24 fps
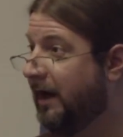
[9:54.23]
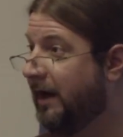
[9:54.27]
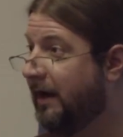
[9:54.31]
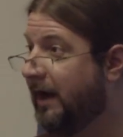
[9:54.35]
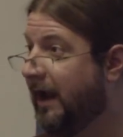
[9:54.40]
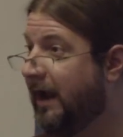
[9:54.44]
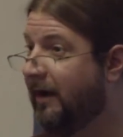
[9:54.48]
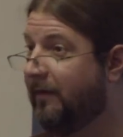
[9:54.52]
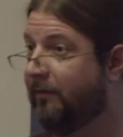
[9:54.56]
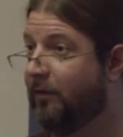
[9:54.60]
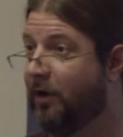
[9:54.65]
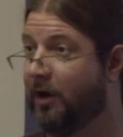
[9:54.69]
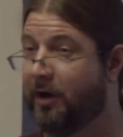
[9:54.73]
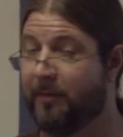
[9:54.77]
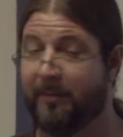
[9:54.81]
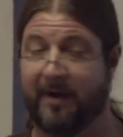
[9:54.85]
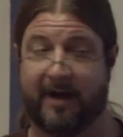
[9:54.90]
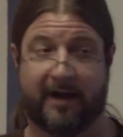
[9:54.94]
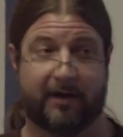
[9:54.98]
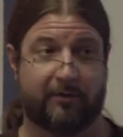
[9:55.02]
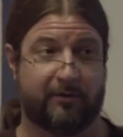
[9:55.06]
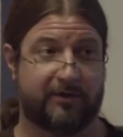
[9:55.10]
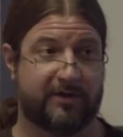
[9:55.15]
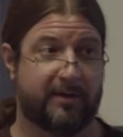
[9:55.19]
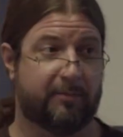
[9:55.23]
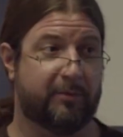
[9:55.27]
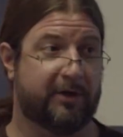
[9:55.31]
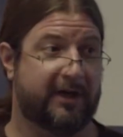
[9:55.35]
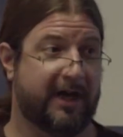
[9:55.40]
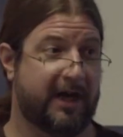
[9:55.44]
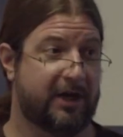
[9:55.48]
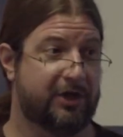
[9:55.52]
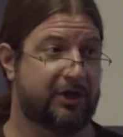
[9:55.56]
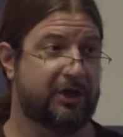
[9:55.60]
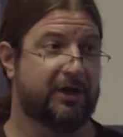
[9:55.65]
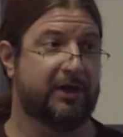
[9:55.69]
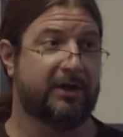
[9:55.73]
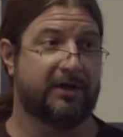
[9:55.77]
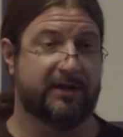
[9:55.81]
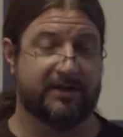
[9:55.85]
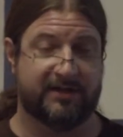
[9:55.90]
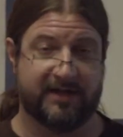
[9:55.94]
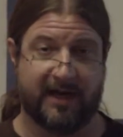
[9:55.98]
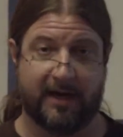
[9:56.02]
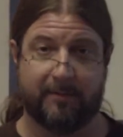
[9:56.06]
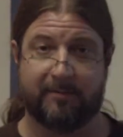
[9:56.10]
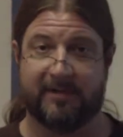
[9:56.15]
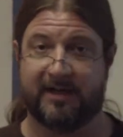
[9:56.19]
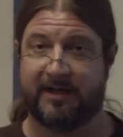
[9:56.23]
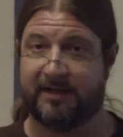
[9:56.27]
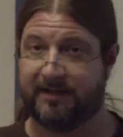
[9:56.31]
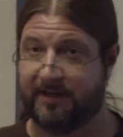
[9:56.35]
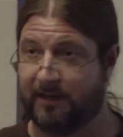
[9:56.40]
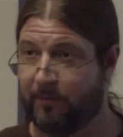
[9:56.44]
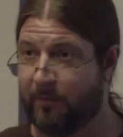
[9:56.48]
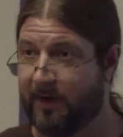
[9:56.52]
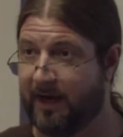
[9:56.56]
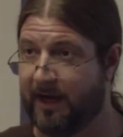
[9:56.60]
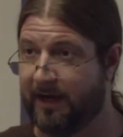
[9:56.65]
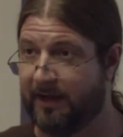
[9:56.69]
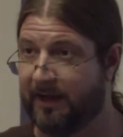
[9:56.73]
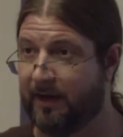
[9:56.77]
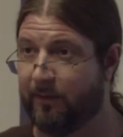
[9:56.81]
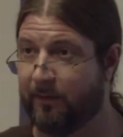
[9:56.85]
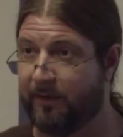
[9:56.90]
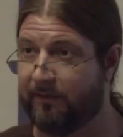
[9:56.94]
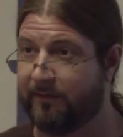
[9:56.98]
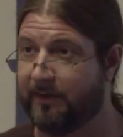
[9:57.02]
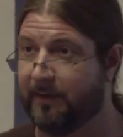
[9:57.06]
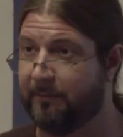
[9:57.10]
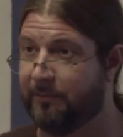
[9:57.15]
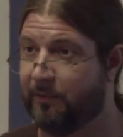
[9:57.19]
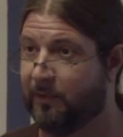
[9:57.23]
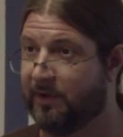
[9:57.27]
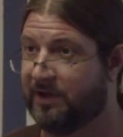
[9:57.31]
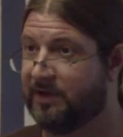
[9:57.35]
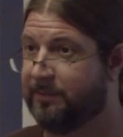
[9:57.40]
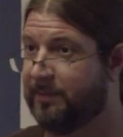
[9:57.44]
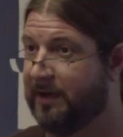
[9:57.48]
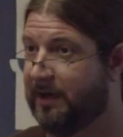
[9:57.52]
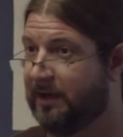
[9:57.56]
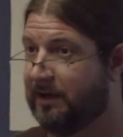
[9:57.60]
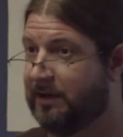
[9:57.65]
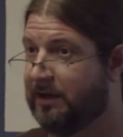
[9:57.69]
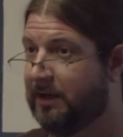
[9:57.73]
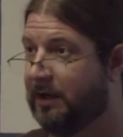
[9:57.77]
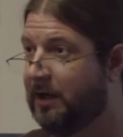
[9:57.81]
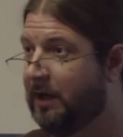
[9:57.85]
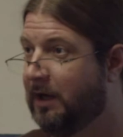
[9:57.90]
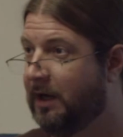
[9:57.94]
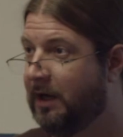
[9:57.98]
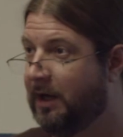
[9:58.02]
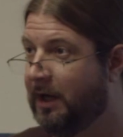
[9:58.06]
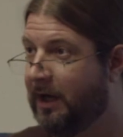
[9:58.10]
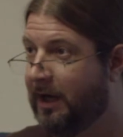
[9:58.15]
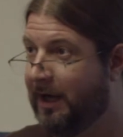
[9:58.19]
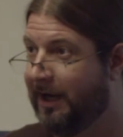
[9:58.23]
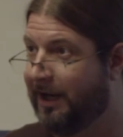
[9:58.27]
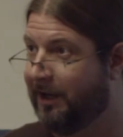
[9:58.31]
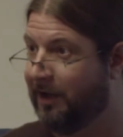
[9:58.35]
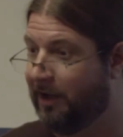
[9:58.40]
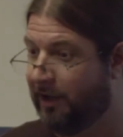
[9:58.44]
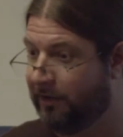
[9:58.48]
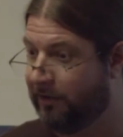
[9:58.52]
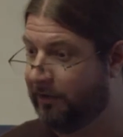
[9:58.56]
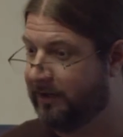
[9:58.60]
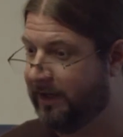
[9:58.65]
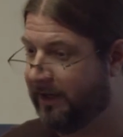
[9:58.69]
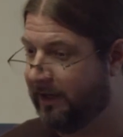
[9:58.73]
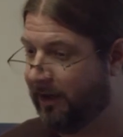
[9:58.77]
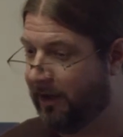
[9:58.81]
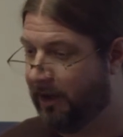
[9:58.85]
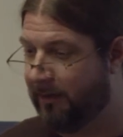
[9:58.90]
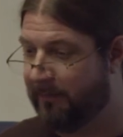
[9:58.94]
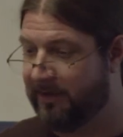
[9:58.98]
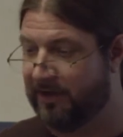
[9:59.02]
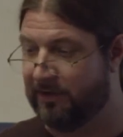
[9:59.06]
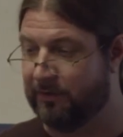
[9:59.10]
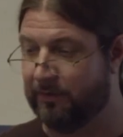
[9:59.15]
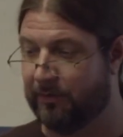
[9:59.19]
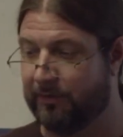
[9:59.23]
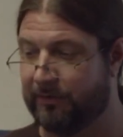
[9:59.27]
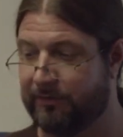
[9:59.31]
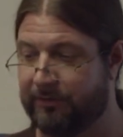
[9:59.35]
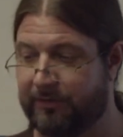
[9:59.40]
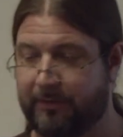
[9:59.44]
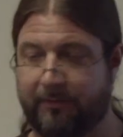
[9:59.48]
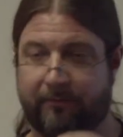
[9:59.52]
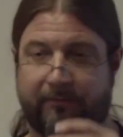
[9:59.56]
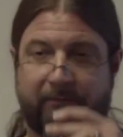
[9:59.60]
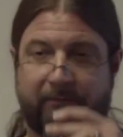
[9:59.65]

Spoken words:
and have automatic reciprocation in the same easy way that we've come to expect in other data harmony tools.